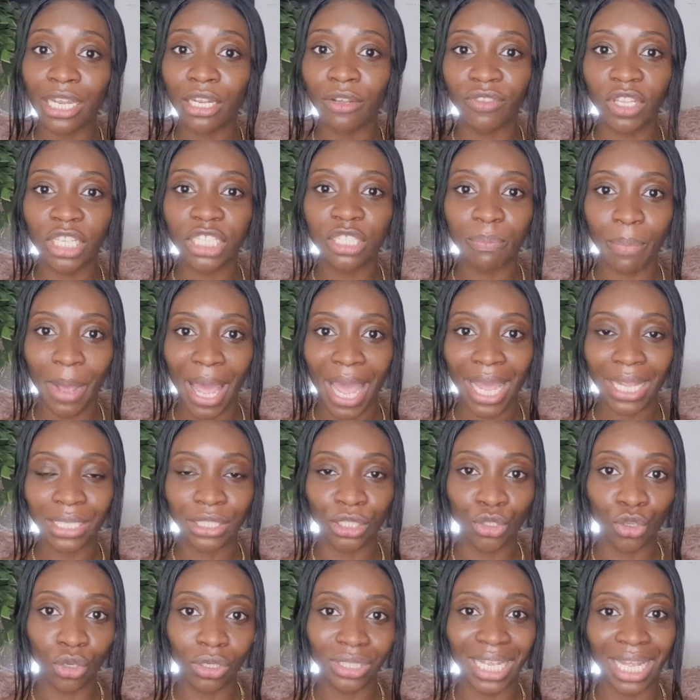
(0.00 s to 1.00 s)
of the spies
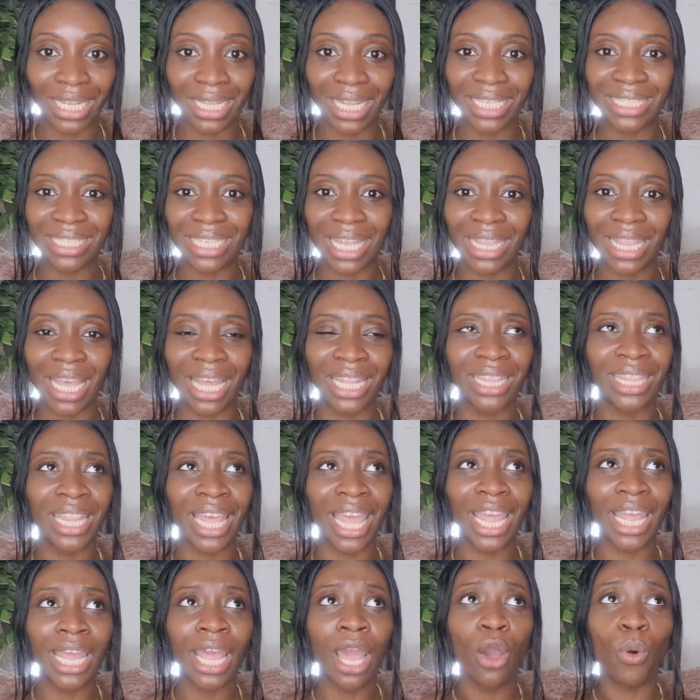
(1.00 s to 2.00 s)
looked and they said that
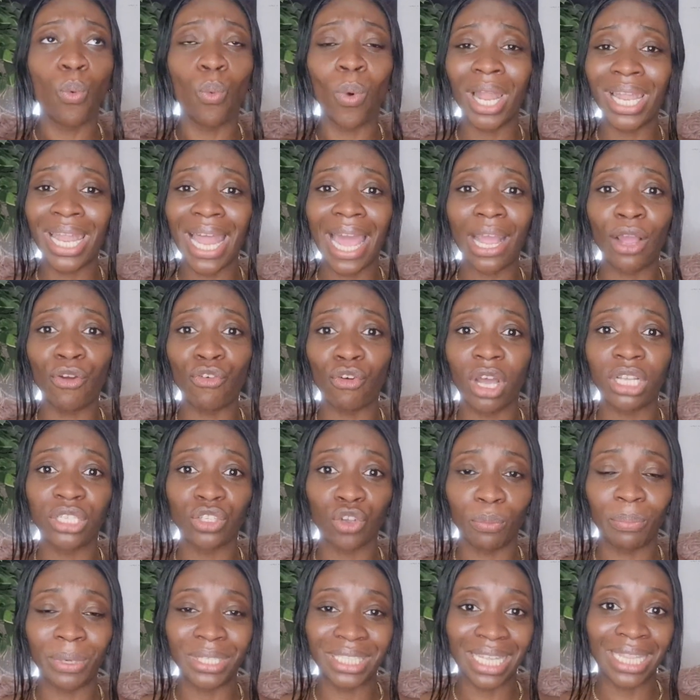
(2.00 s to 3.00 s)
they were like
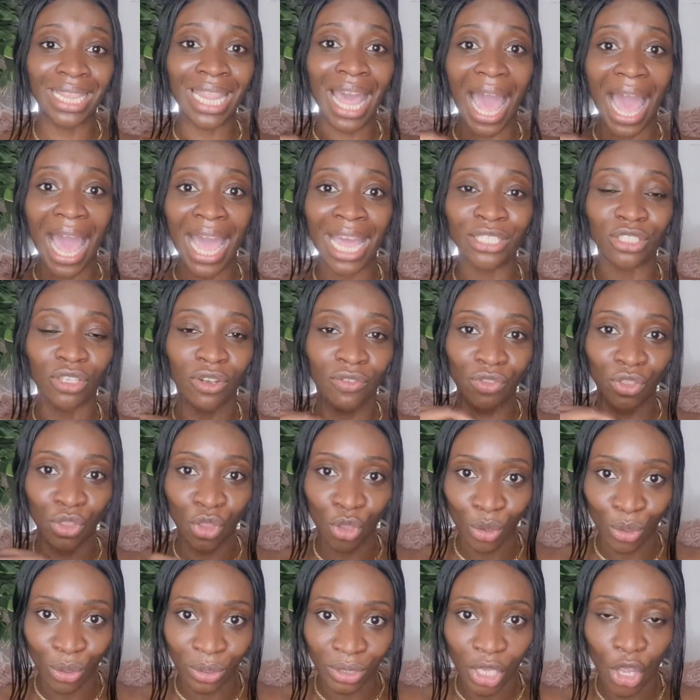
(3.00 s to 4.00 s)
grasshoppers in the eyes of
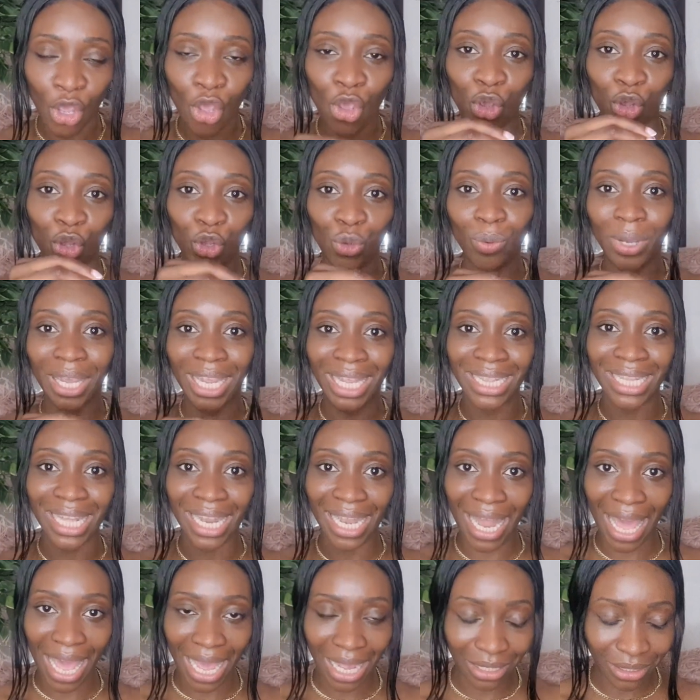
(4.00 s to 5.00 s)
those who were in the
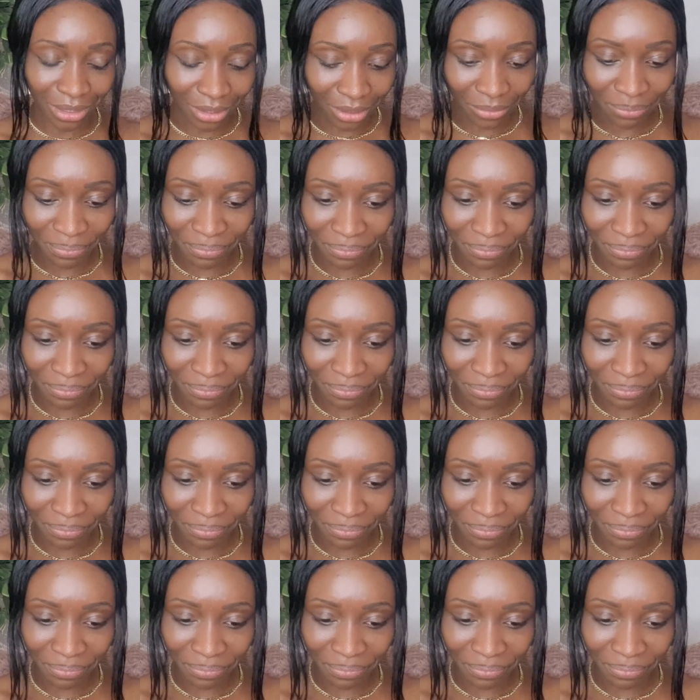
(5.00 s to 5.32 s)
land.